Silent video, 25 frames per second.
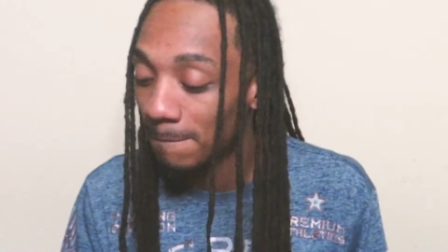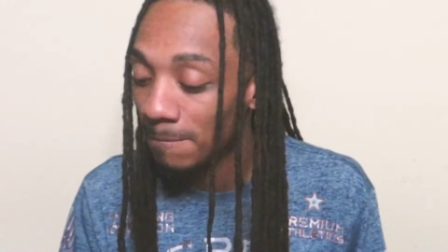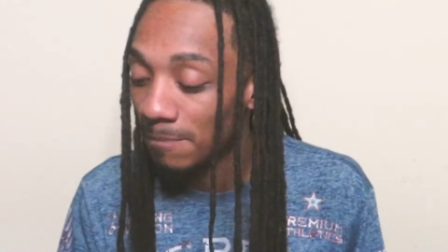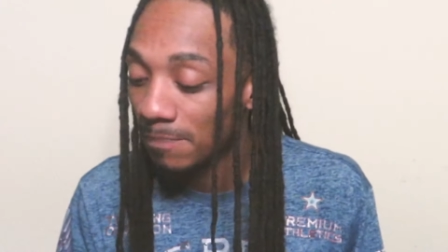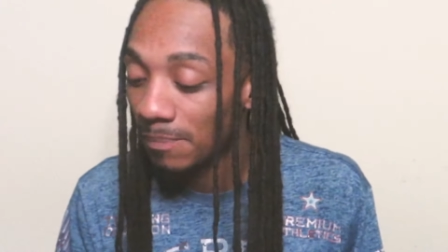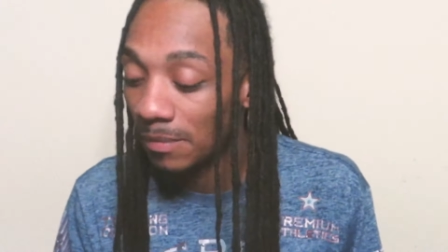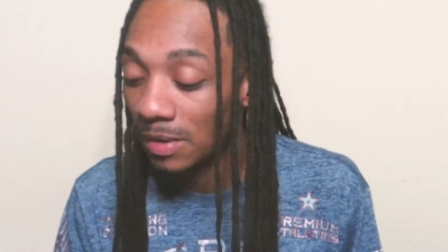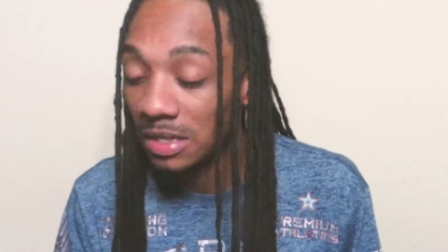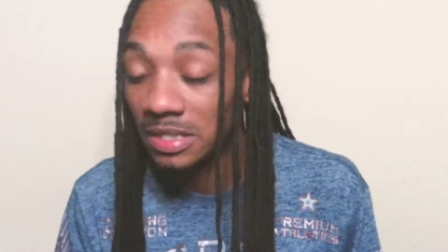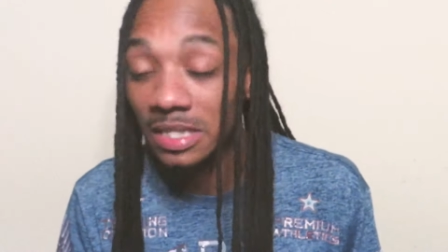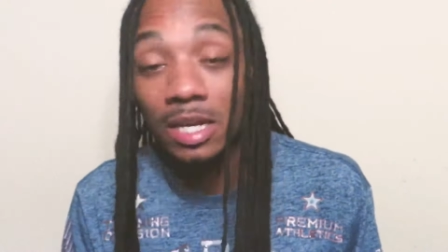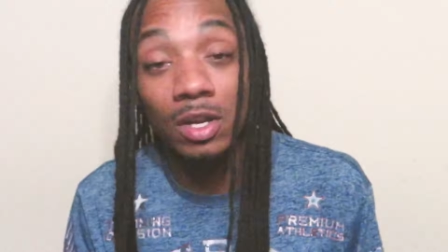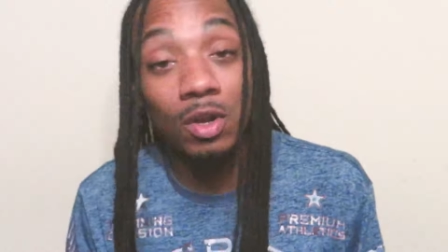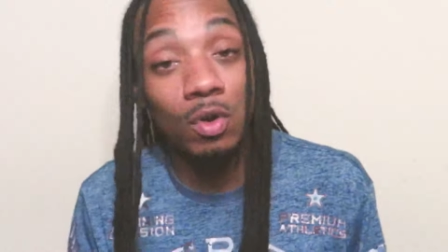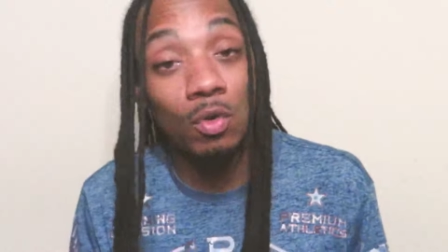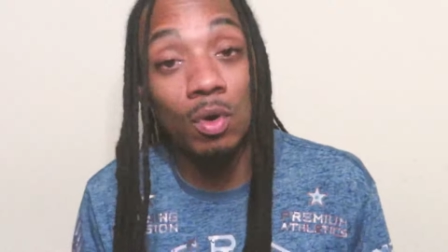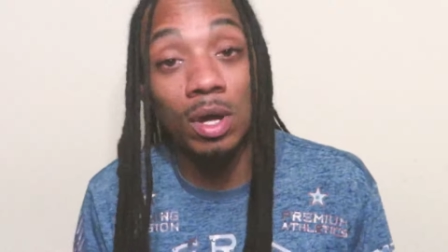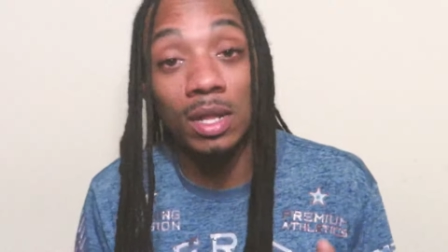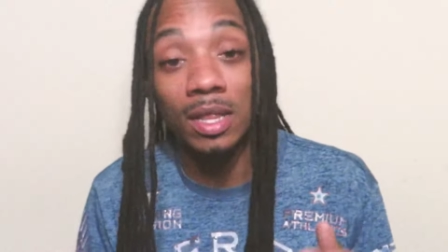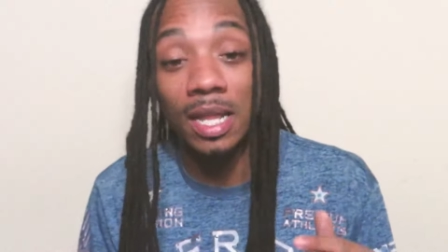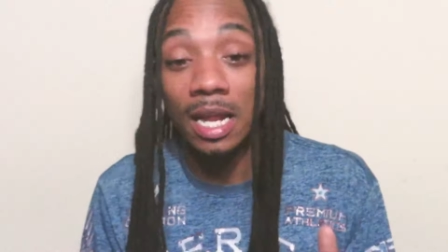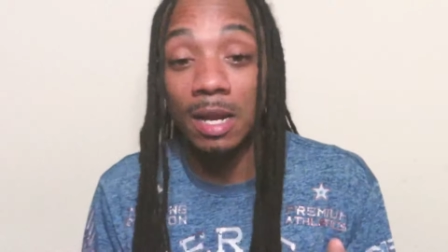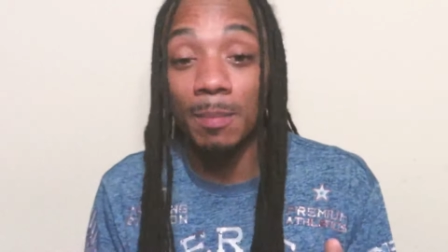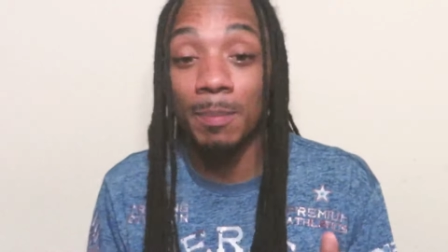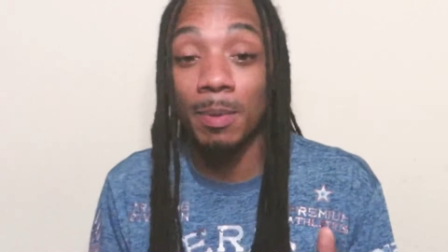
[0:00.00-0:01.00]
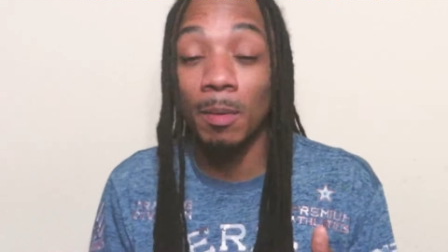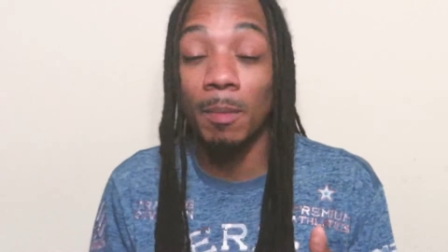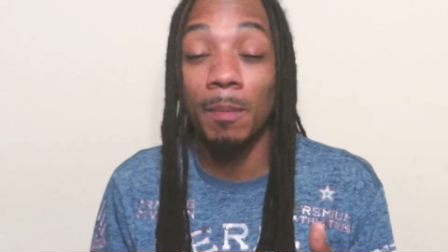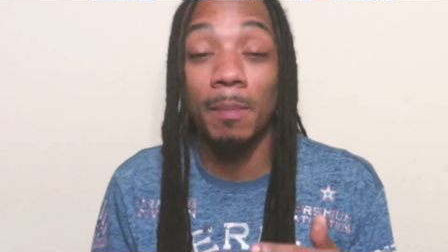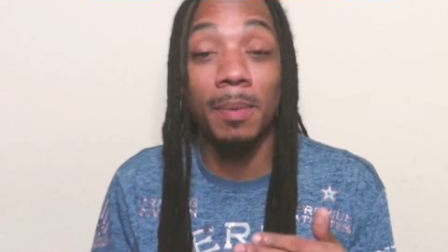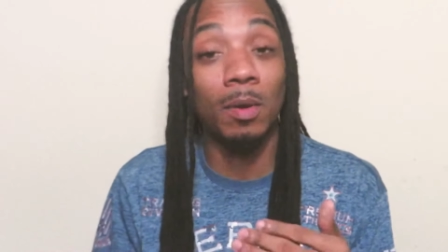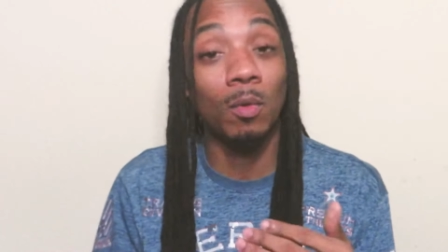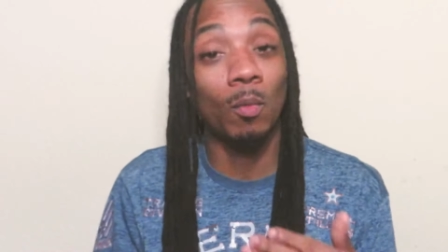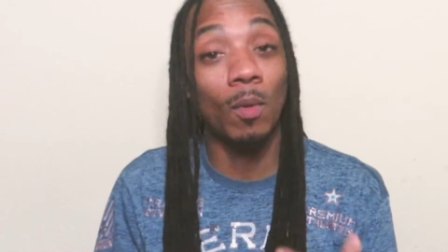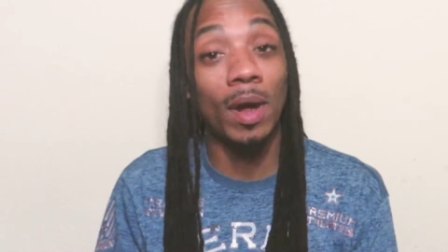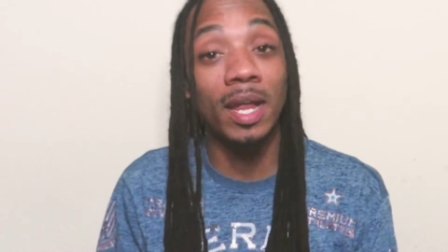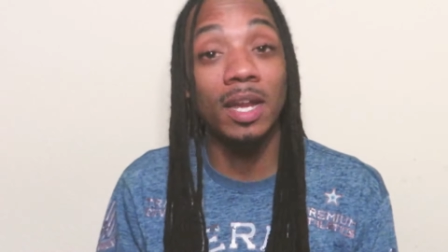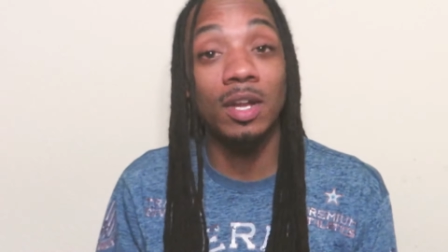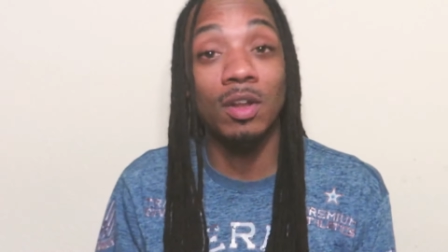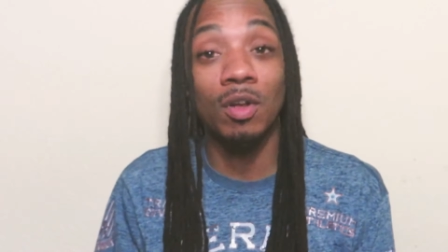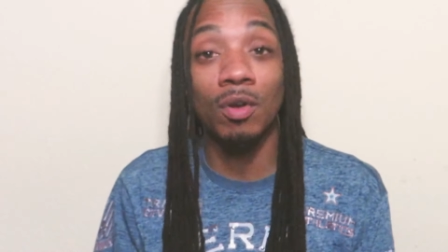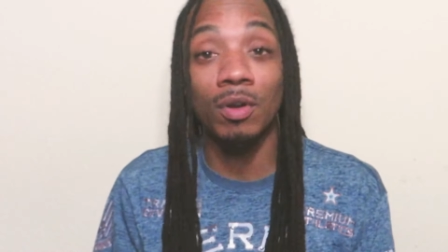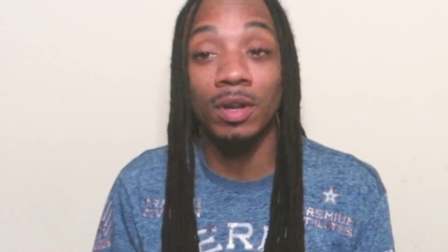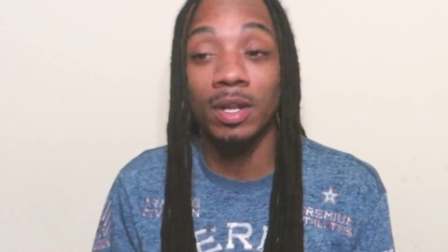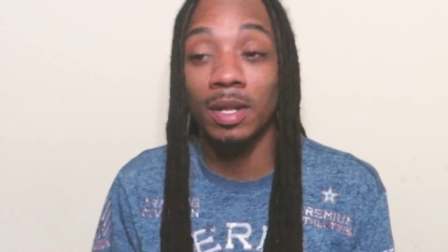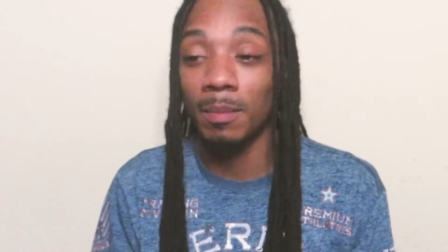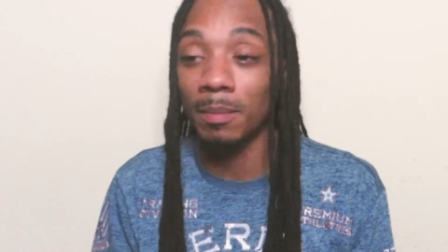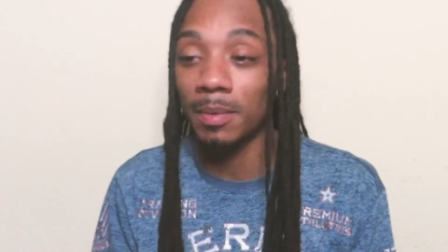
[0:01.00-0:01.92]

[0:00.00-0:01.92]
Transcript: Because I know a lot of people been waiting on it,